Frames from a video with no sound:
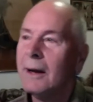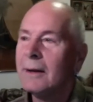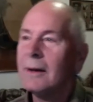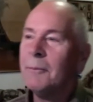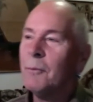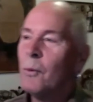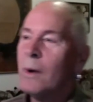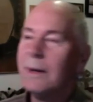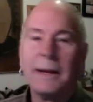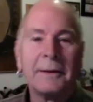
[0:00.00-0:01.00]
I'm a
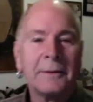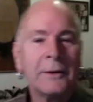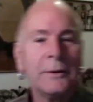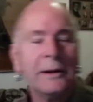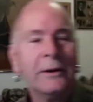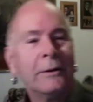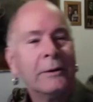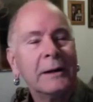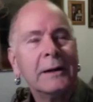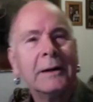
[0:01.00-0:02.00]
Wyandotte too.
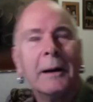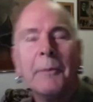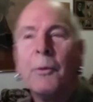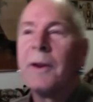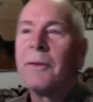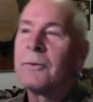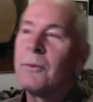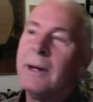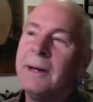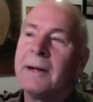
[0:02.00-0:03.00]
I'm one of those
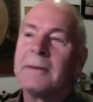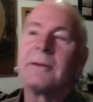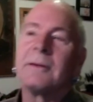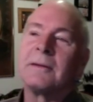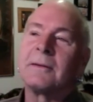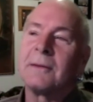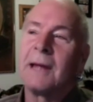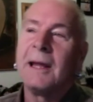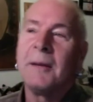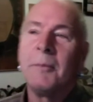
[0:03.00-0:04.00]
Wyandottes that
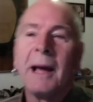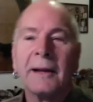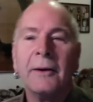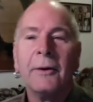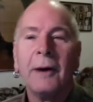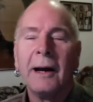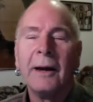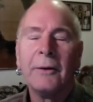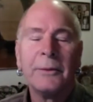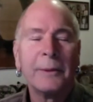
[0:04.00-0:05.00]
stayed back in
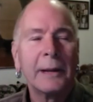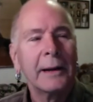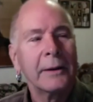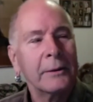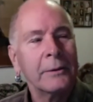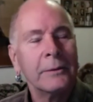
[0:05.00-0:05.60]
Ohio, and we kind of go,